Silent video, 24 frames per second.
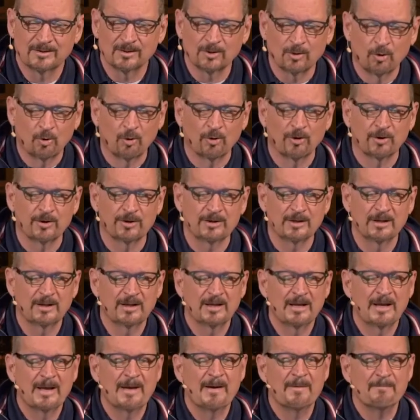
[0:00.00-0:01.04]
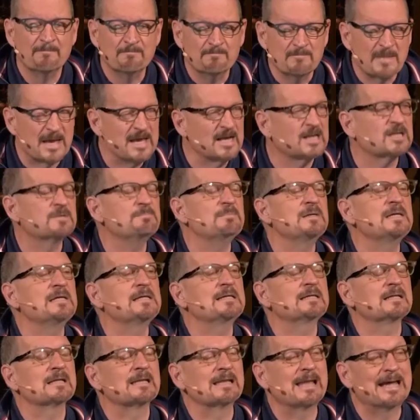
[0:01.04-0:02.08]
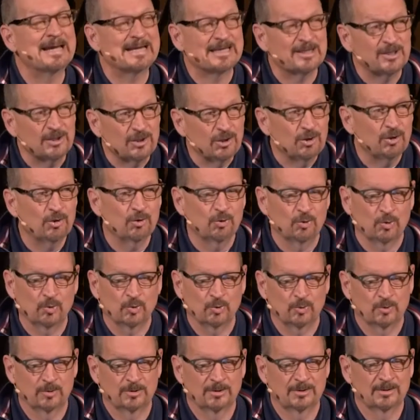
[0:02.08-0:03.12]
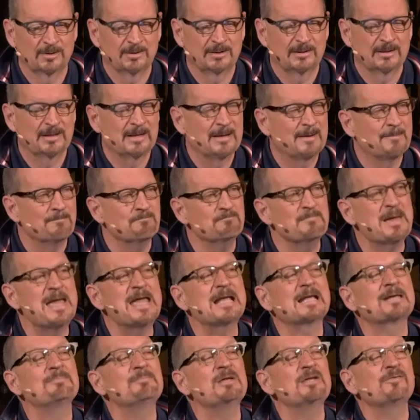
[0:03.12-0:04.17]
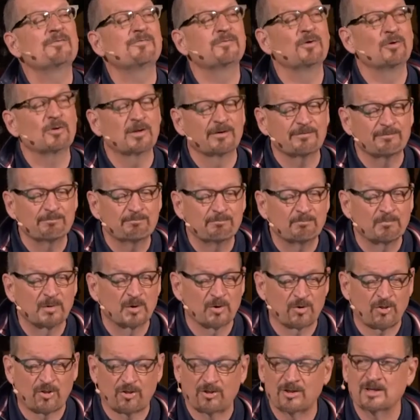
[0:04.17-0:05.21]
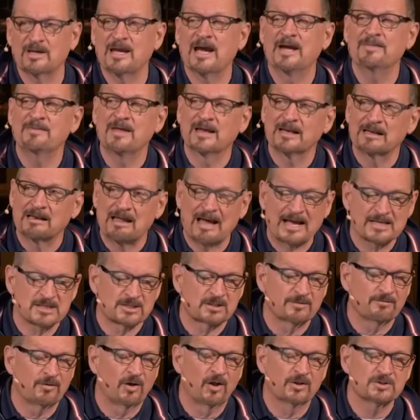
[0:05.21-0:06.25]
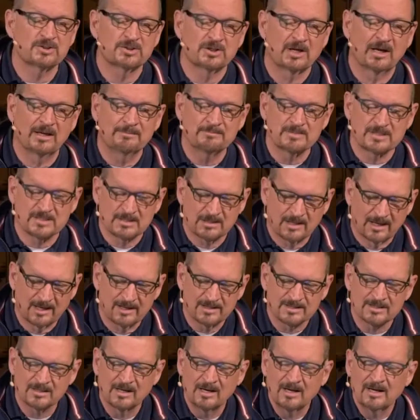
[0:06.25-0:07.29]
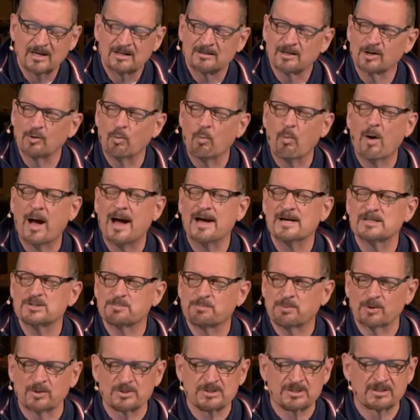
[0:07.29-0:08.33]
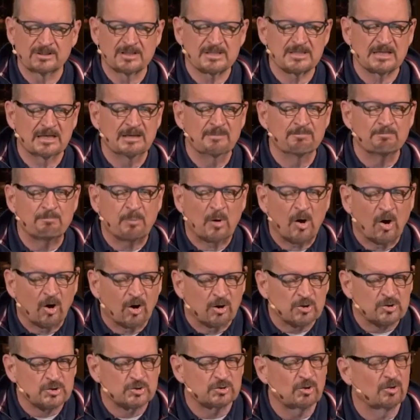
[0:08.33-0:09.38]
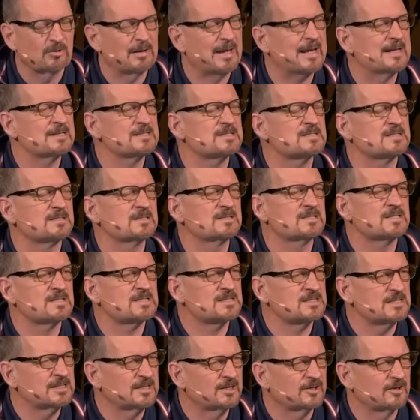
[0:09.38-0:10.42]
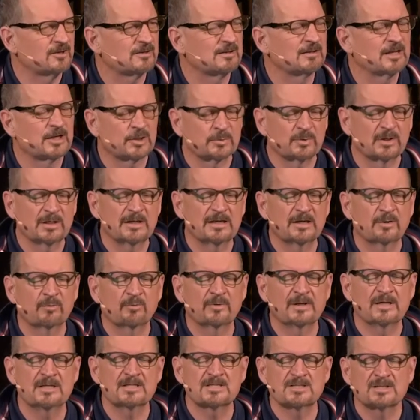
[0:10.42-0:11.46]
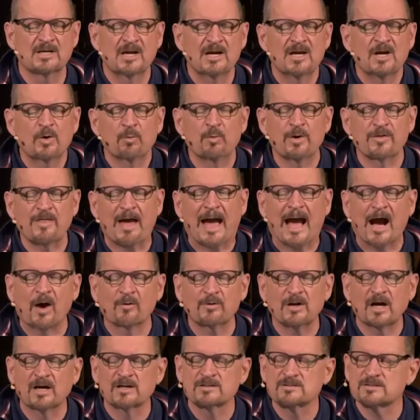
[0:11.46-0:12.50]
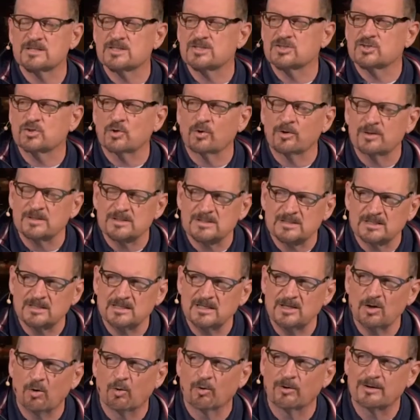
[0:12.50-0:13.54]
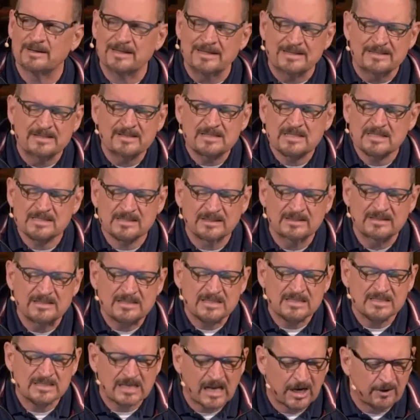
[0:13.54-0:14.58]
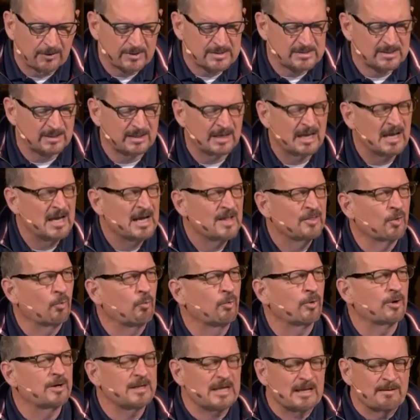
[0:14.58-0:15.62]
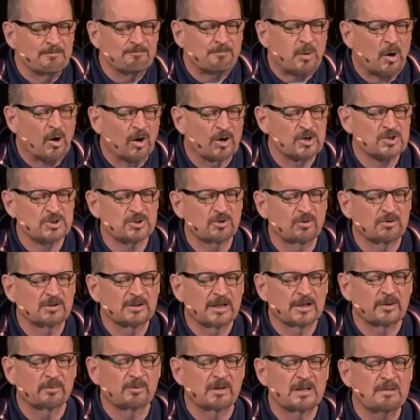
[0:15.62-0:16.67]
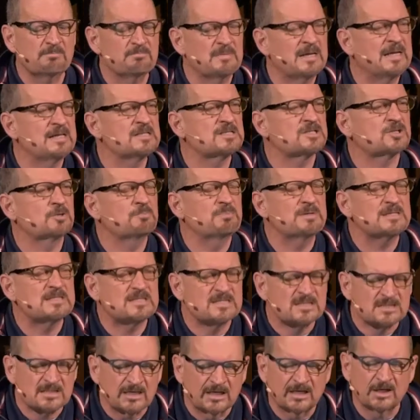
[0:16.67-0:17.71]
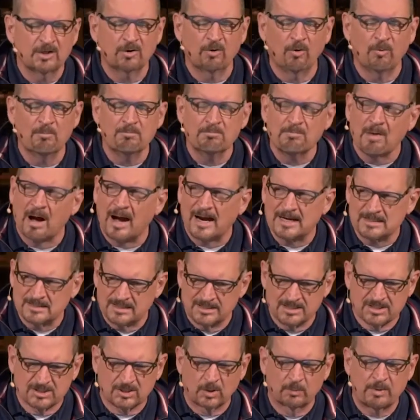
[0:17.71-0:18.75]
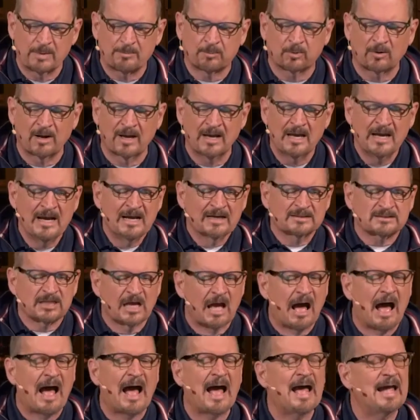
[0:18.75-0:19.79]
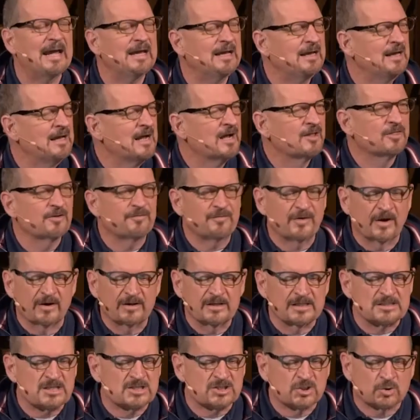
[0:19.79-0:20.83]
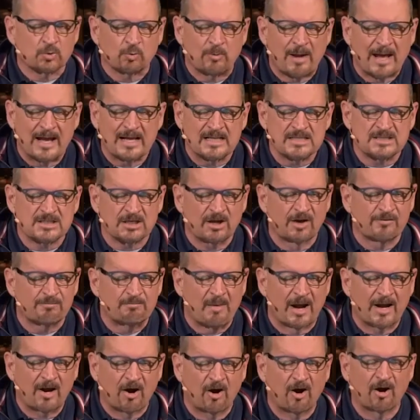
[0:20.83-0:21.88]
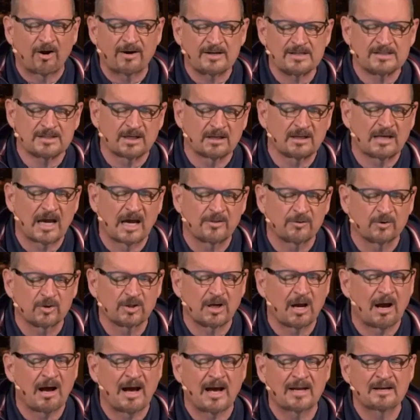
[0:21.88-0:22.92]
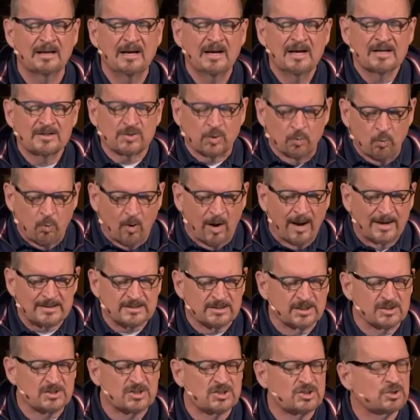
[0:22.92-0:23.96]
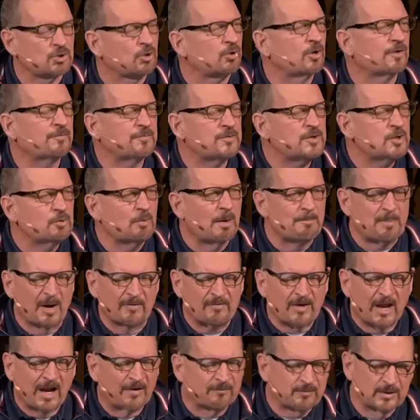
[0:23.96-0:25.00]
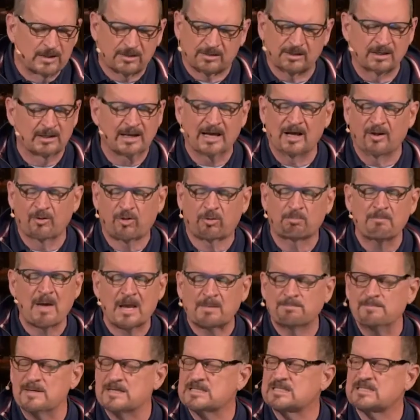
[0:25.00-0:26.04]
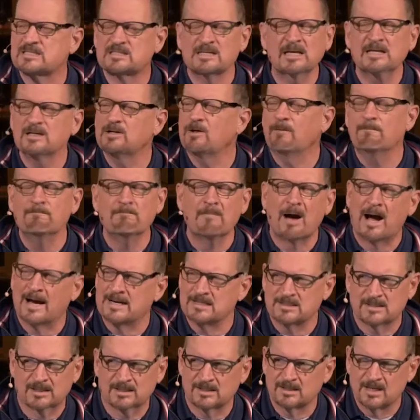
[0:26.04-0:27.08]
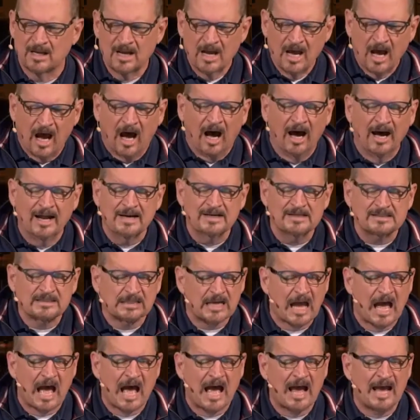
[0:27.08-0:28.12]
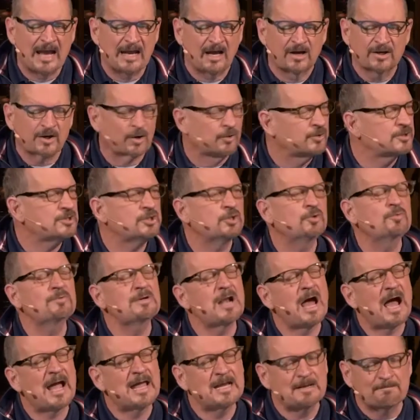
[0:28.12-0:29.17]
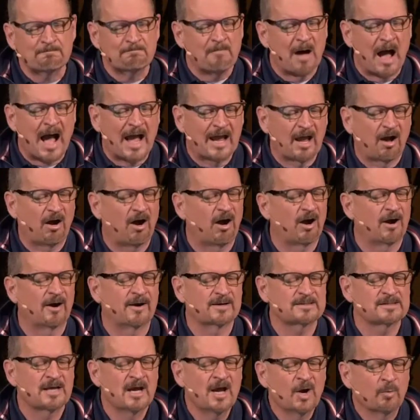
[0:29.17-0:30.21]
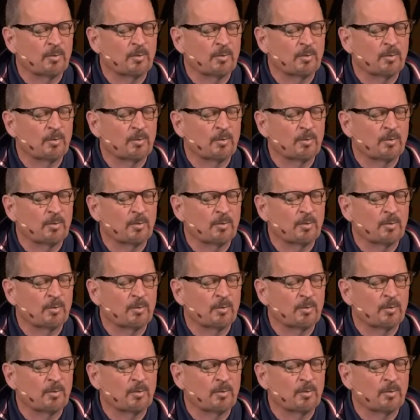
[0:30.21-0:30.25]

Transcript: Lord, make me like you. Make me full of mercy. And then, last of all, James says, that a wise person is impartial and sincere. Literally, it reads, without uncertainty or insincerity. The word impartial literally means to be single minded. So we pray, tie the various threads of my heart together, God, to want to serve you above everything else. Make me single minded. Untie or unite my heart.